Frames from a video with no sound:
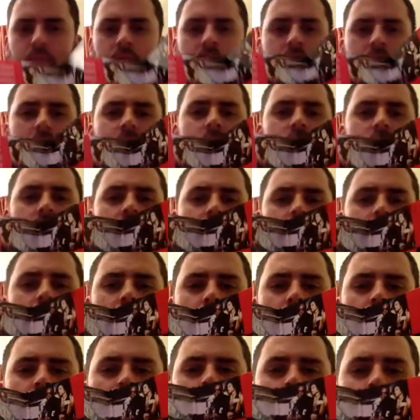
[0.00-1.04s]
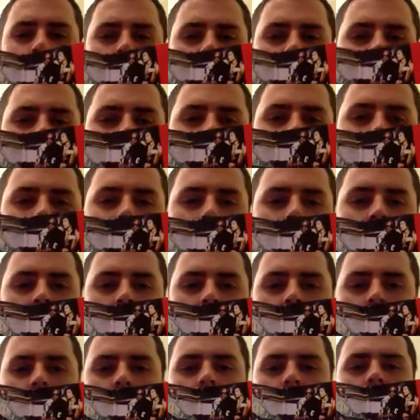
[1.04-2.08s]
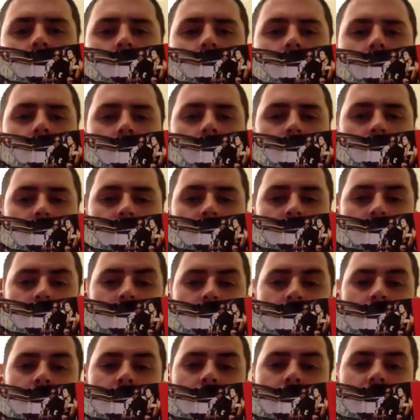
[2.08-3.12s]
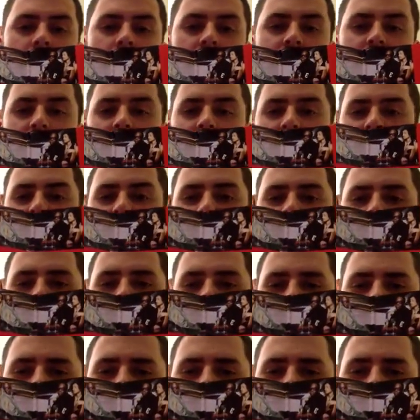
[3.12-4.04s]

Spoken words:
pressed somewhat recently, and I feel like